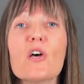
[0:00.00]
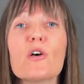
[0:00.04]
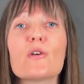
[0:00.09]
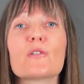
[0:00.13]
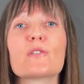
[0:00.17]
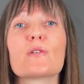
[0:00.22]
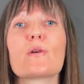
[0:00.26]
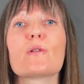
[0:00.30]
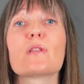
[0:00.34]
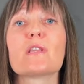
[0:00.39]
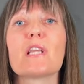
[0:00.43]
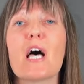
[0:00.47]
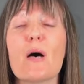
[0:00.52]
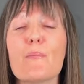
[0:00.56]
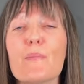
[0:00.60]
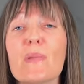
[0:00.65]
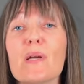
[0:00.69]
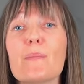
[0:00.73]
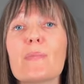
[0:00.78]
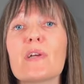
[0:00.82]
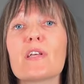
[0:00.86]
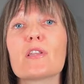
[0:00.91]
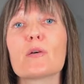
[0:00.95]
So let
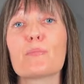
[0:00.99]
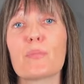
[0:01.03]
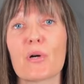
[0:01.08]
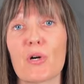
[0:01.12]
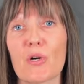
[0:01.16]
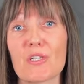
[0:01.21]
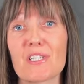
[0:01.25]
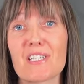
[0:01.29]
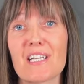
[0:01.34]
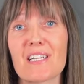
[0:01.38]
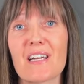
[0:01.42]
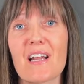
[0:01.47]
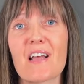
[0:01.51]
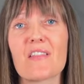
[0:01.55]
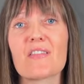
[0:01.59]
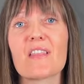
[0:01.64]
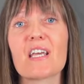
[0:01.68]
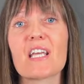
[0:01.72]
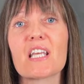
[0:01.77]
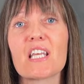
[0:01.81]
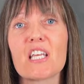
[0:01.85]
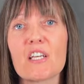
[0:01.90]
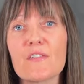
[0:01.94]
me be the person
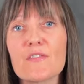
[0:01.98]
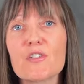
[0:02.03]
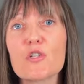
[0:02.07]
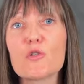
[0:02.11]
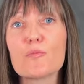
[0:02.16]
that gives